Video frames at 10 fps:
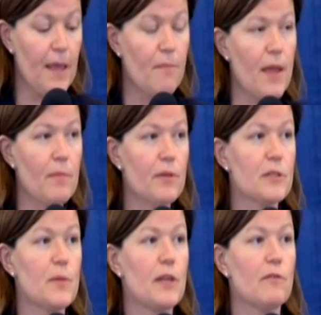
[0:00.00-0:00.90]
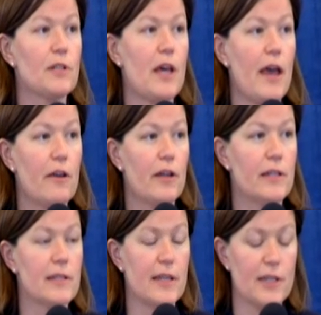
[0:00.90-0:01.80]
Mabel is being retired
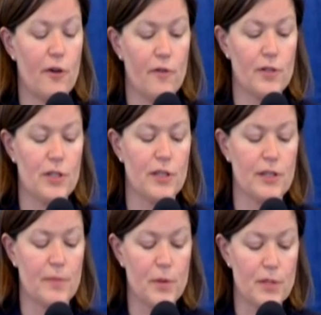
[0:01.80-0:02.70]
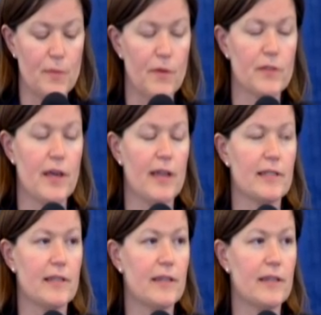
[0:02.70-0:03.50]
and sent over to the Museum of Science and